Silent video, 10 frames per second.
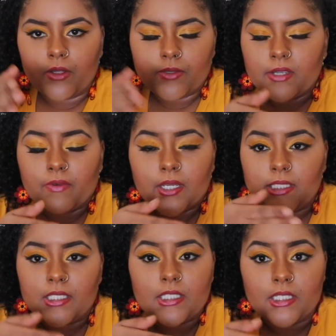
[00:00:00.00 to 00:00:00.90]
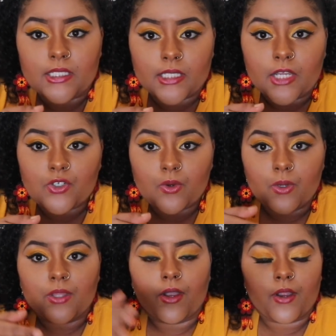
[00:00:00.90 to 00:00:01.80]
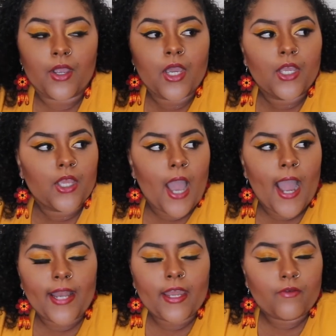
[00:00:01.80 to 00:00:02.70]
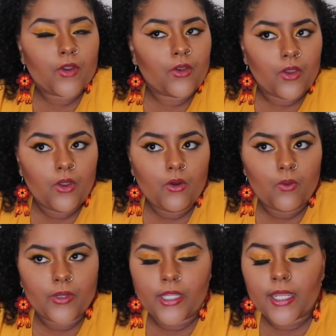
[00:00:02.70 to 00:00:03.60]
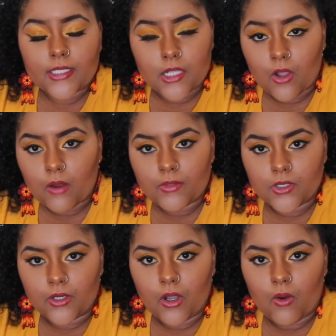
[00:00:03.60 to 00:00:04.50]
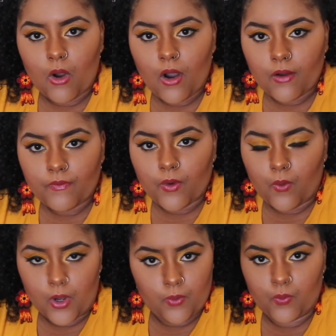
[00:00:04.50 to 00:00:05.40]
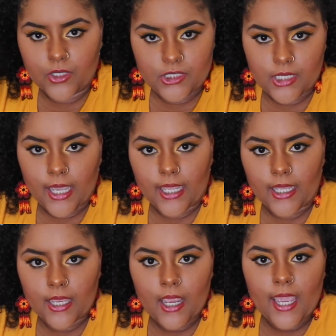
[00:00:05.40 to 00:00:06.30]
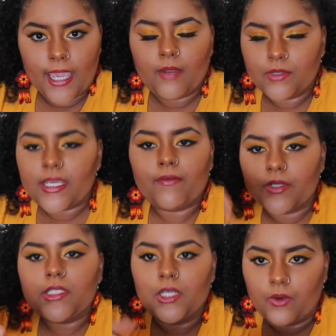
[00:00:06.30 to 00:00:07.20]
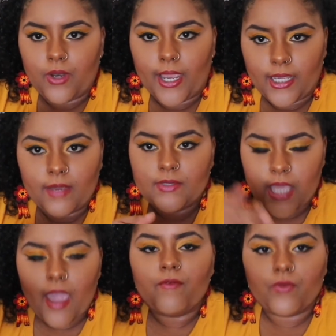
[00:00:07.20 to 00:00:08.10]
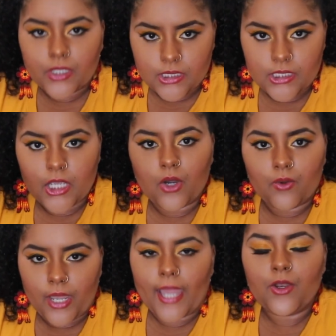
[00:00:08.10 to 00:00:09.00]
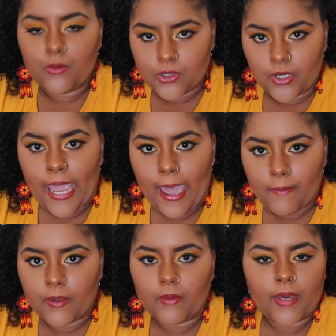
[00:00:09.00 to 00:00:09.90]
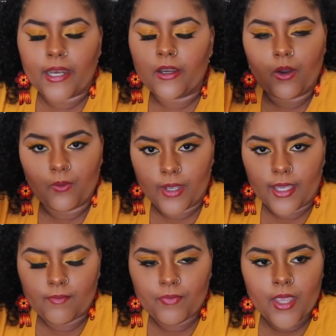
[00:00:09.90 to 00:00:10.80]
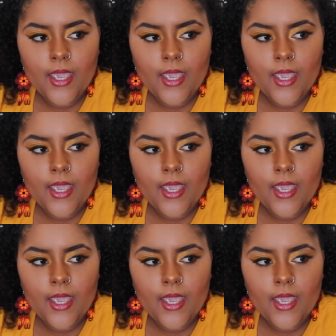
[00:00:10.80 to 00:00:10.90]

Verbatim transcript: There was never a consistent schedule with her. I never knew when the next alarm was going to go off on which night. And it was every single night. It was every single night. I knew it was going to happen, but I didn't know when.